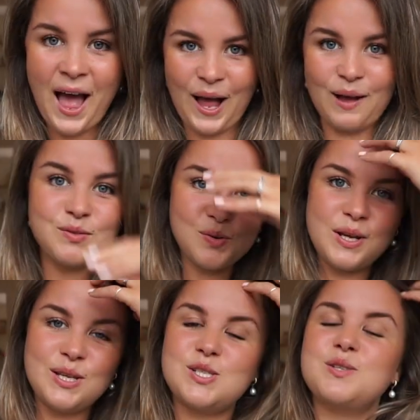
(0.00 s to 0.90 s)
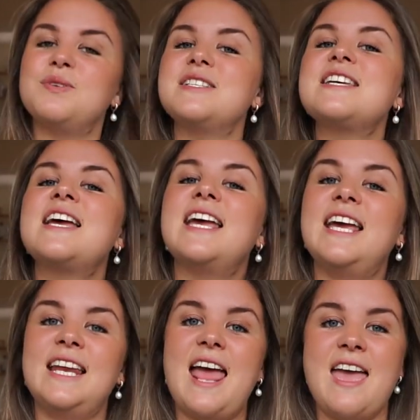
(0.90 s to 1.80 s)
have your instrument
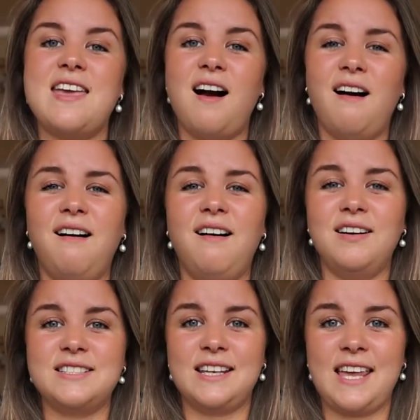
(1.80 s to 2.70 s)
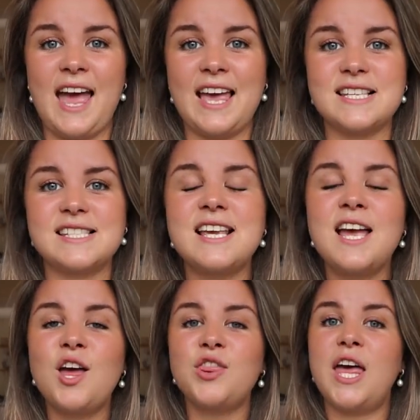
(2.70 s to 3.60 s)
in a hard case.
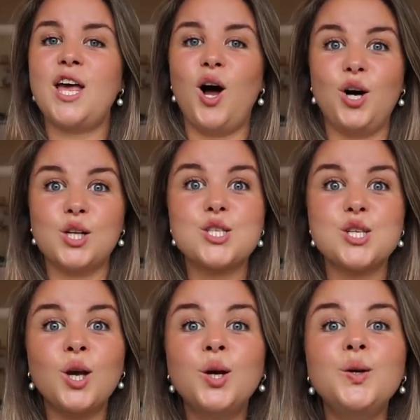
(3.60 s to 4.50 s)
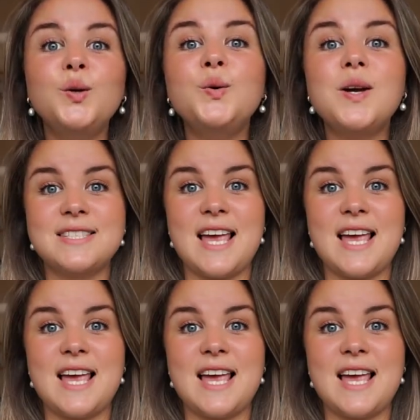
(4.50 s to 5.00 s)
They are too